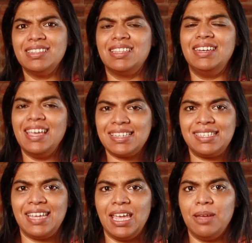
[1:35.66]
The
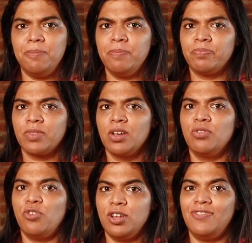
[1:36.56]
next aim
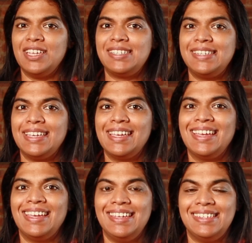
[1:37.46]
for investing
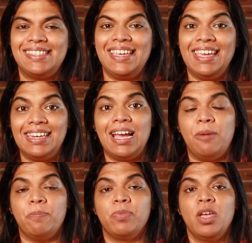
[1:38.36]
is
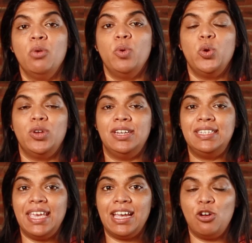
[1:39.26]
income. We want to
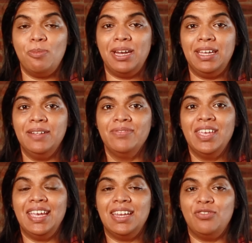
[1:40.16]
take our money,
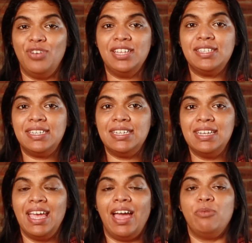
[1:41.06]
invest it,
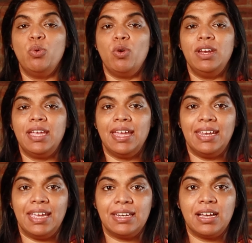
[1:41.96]
and we want to get
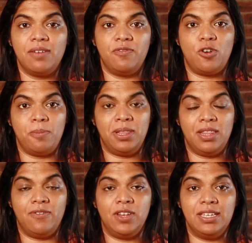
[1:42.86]
income from
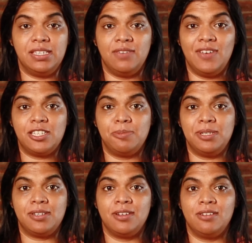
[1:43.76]
these
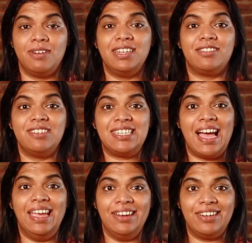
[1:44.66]
investments, right?
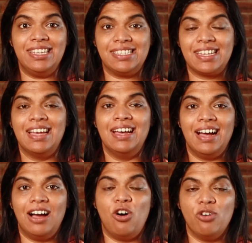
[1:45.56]
Retirees
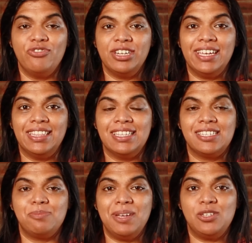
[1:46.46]
are often in
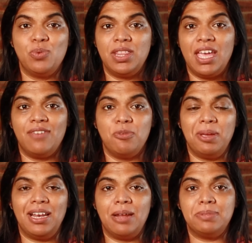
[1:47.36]
this space where they have a
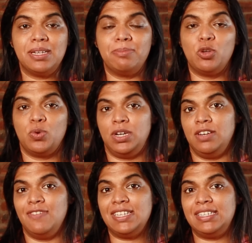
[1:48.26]
big lump sum, they want to
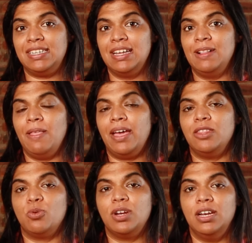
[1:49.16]
invest it, and
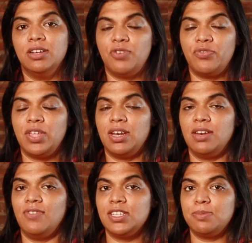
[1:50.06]
they want to live off that
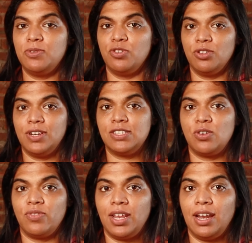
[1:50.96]
investment for the rest
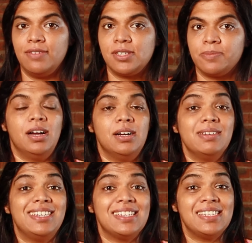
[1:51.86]
of their lives.
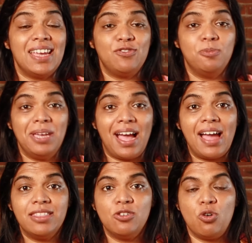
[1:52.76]
It doesn't have to be
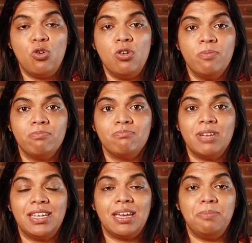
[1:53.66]
either or.
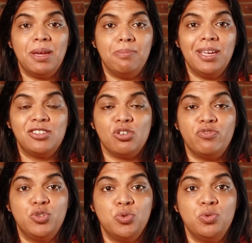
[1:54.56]
It can be a mix
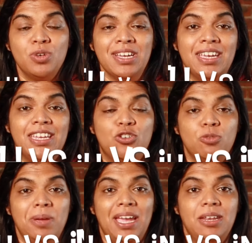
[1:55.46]
of two. It could
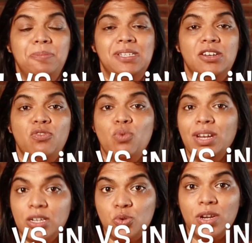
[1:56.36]
be 80% of
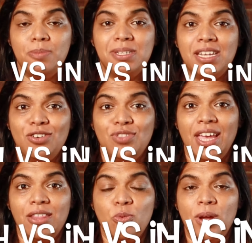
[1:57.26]
one and 20% of the
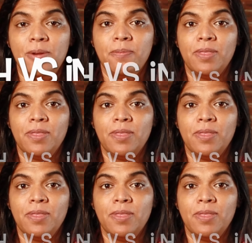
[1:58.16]
other one.